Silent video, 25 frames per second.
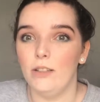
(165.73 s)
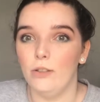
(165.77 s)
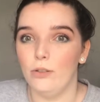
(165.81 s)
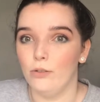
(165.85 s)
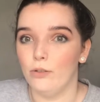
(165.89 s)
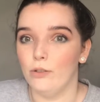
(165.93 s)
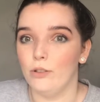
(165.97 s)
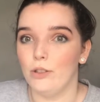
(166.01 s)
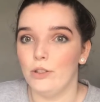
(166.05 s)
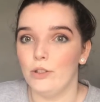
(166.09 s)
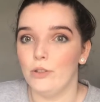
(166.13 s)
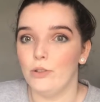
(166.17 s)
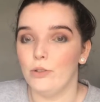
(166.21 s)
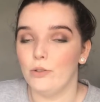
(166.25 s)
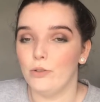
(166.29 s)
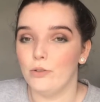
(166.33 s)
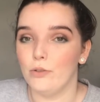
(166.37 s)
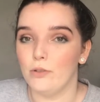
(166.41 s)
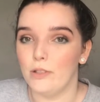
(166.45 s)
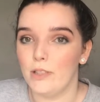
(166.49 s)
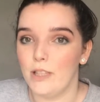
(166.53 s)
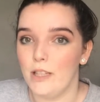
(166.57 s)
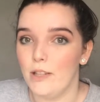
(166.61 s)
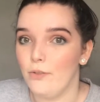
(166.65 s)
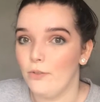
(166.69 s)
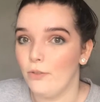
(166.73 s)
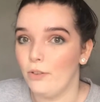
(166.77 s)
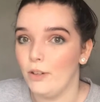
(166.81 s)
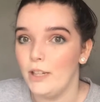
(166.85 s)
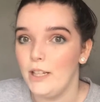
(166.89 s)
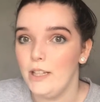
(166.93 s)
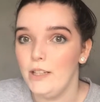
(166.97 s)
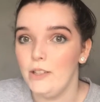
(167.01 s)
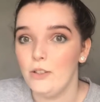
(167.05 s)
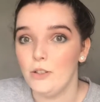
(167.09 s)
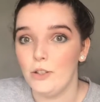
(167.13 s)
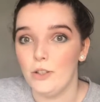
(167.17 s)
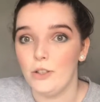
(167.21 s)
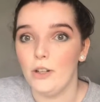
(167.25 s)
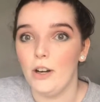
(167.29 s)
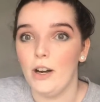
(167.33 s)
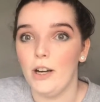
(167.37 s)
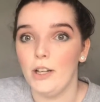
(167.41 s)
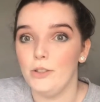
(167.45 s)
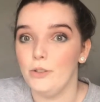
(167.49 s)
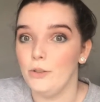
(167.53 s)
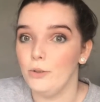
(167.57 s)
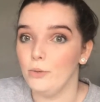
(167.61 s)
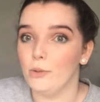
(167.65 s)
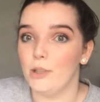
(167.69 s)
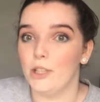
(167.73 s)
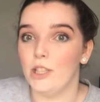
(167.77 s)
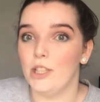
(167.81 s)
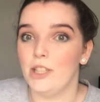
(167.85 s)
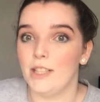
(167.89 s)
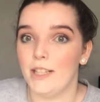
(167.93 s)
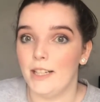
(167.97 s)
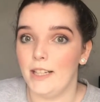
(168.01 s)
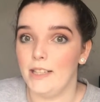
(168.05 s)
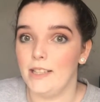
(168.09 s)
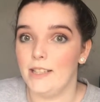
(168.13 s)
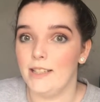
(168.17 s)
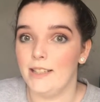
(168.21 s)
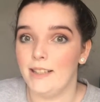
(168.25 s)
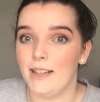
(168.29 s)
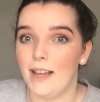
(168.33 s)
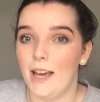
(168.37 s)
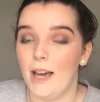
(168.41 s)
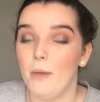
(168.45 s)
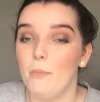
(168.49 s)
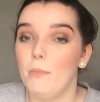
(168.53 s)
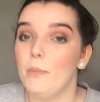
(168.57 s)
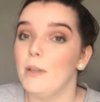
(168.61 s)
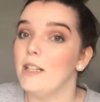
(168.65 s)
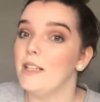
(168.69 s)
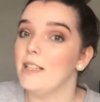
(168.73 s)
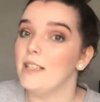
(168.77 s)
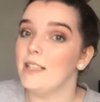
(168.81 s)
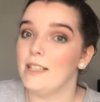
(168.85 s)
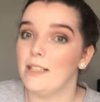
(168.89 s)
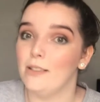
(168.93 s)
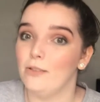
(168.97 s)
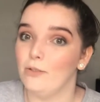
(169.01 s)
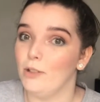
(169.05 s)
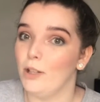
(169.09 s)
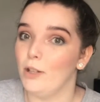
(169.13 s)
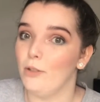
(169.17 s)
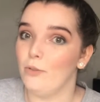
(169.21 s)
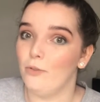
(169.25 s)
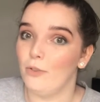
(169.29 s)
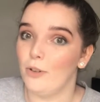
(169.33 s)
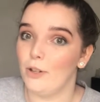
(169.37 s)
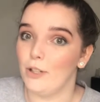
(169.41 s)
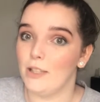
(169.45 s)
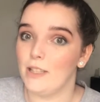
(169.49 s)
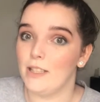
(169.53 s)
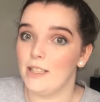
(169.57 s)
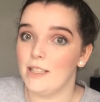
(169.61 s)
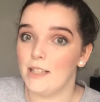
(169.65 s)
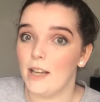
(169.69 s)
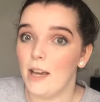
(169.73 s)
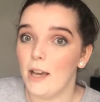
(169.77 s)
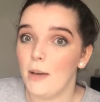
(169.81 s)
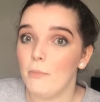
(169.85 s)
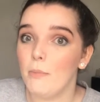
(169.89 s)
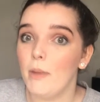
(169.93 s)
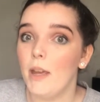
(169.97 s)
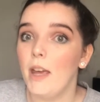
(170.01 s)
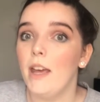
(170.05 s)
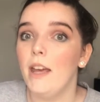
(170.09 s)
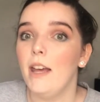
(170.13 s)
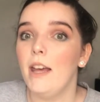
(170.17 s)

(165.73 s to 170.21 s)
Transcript: nor is it cruelty-free, so I do want to change to that, but it's still a first step.